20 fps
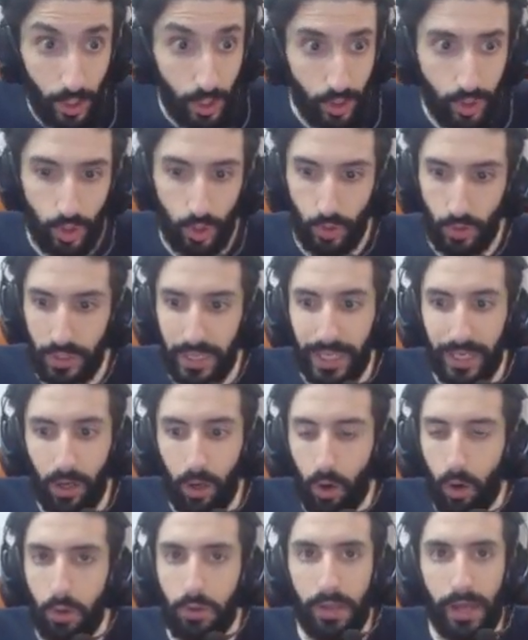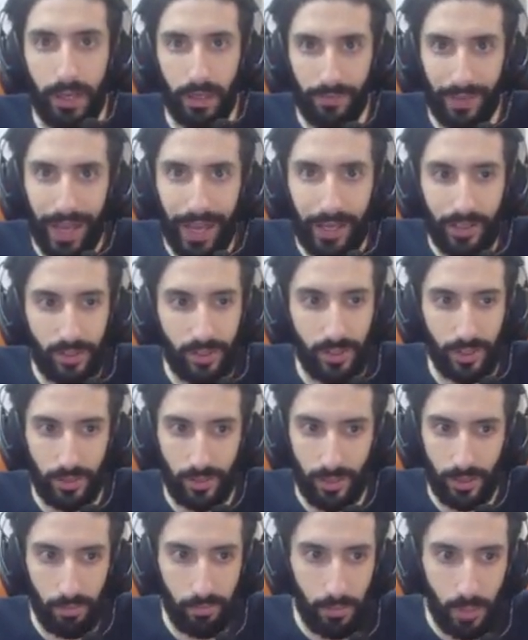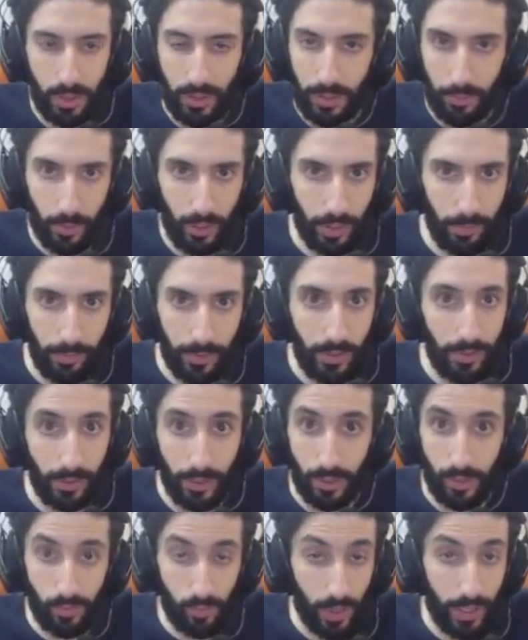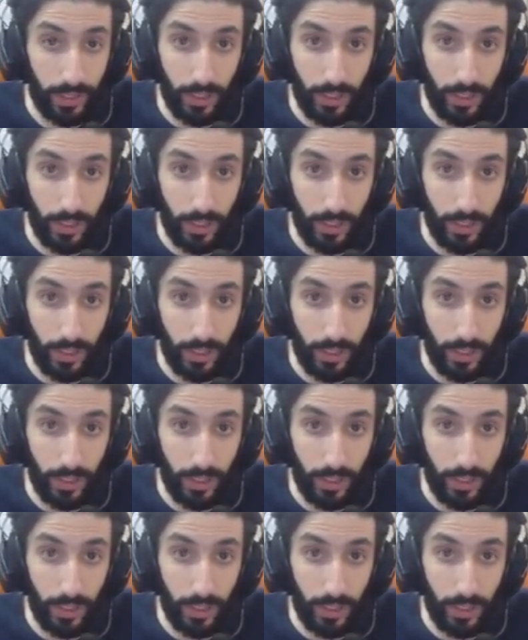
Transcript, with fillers: So you get a whole lot of access to multiple abilities right